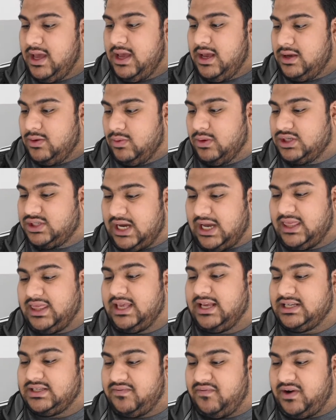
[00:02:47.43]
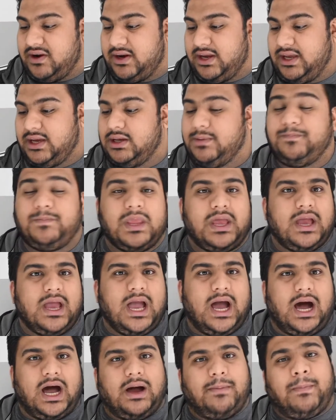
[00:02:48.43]
which I think is very good.
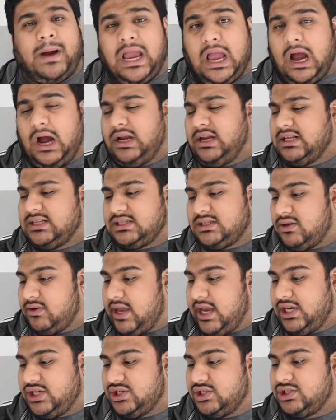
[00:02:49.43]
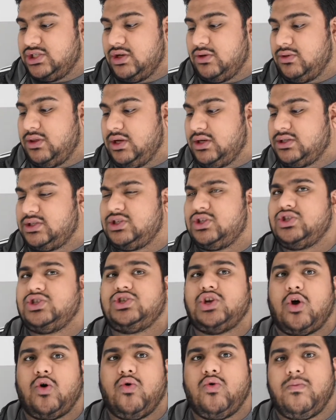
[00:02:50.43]
My audience location, so there's
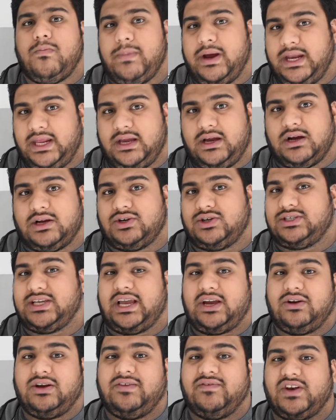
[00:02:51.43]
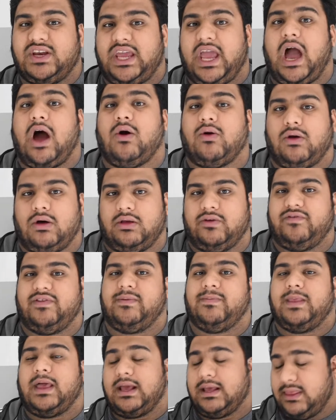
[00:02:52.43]
so many countries. I couldn't even count all of
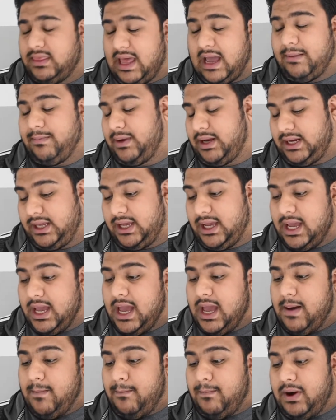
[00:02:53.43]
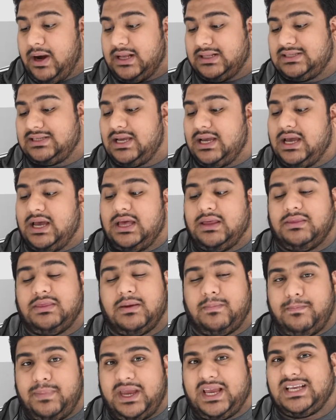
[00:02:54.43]
them, that many. But
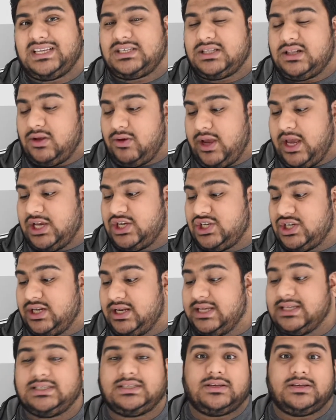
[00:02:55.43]
the biggest location is